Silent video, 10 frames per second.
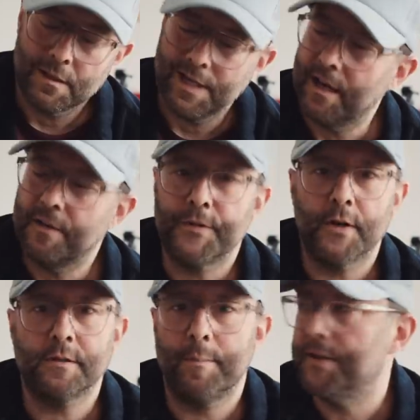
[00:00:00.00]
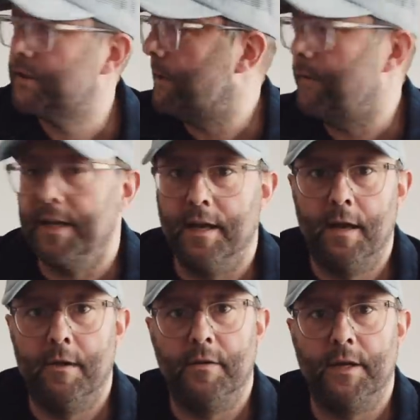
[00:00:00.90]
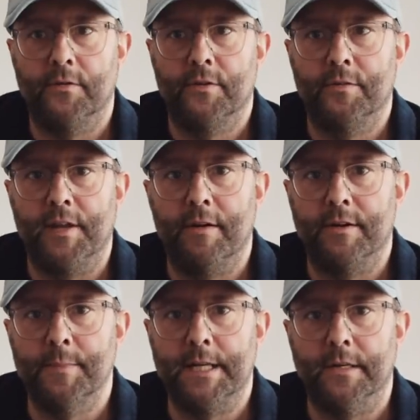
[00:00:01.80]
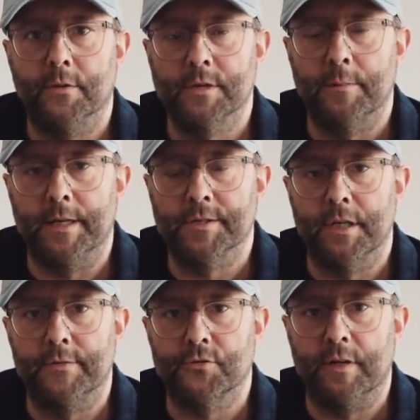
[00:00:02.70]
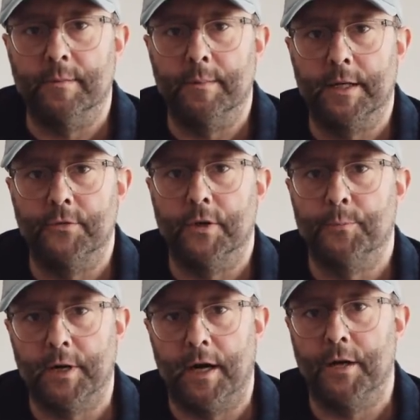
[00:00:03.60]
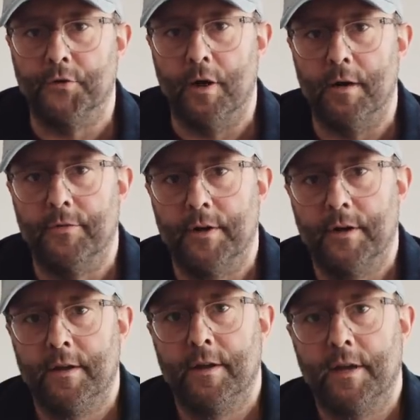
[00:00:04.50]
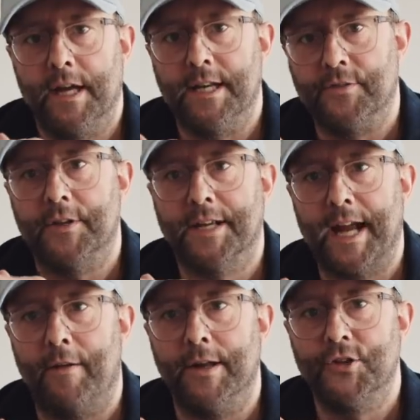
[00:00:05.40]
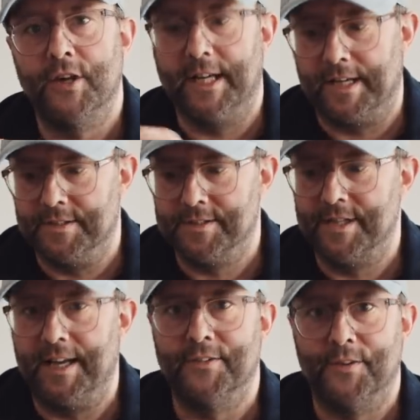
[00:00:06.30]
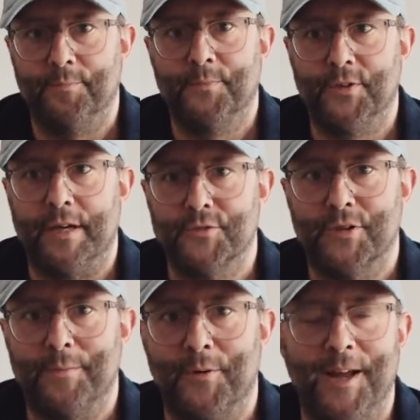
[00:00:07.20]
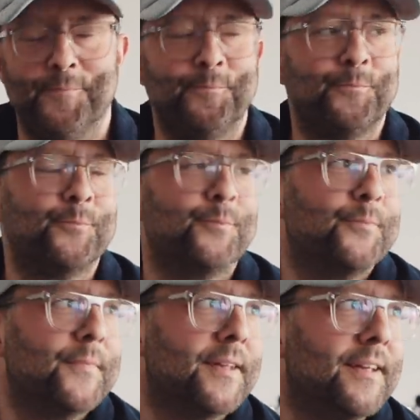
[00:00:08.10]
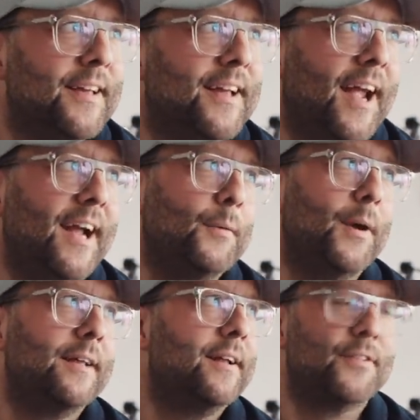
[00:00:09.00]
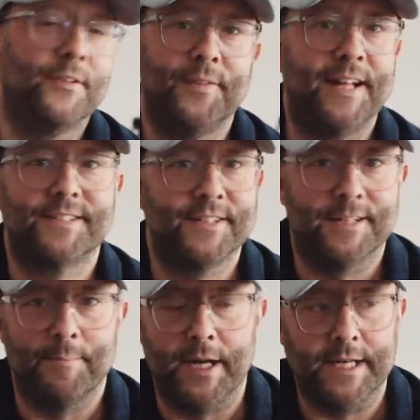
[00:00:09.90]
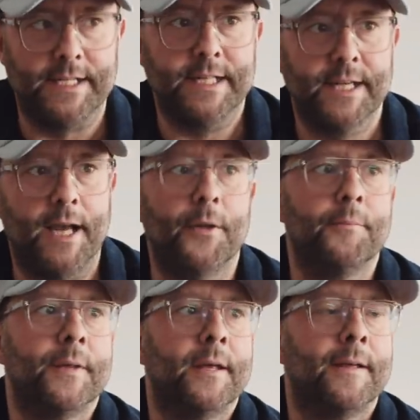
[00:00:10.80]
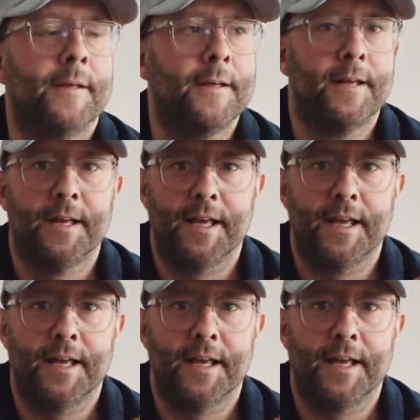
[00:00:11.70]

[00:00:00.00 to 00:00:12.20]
Yeah, I forgot to mention that the Aries Mini can also be a server streamer, because you can put a hard drive in its undercarriage and it can sit as a server streamer, right? Mm-hmm. Anyway, that's just a minor detail. Yeah.